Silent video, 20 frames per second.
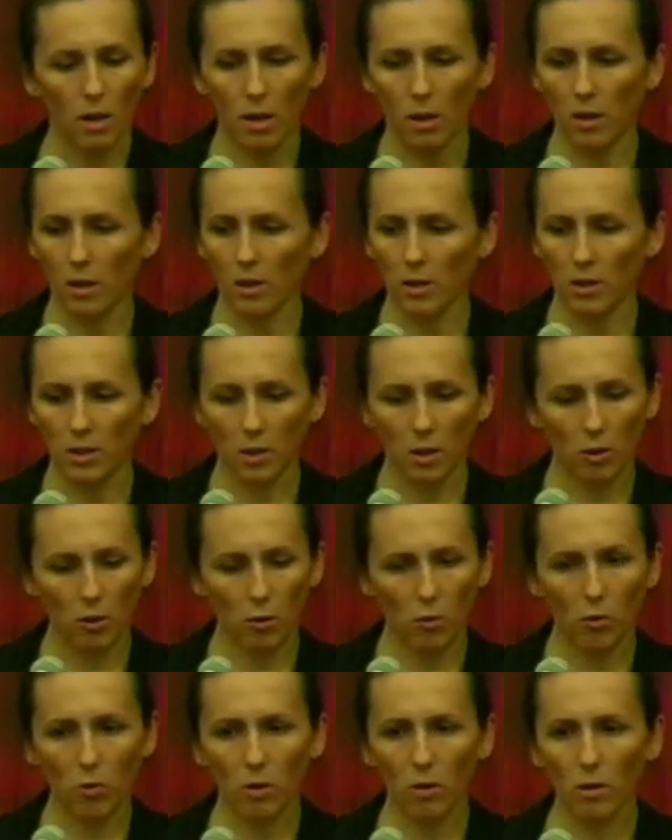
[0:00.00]

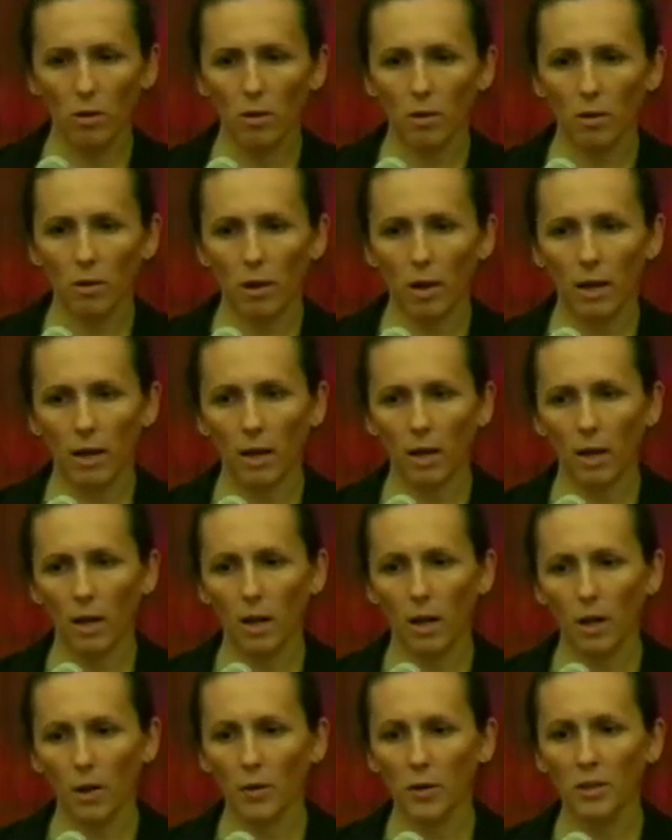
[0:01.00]
So
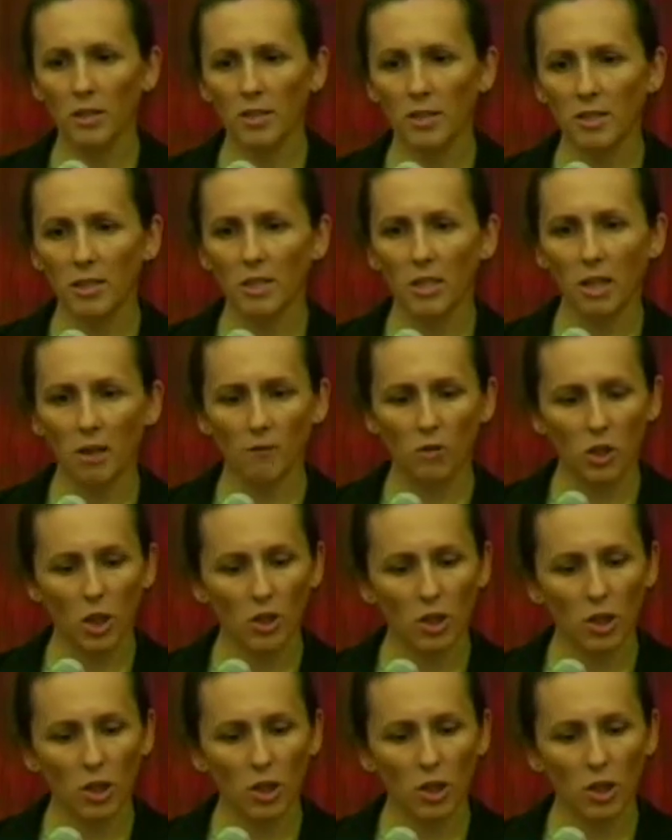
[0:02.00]
this is the set of judging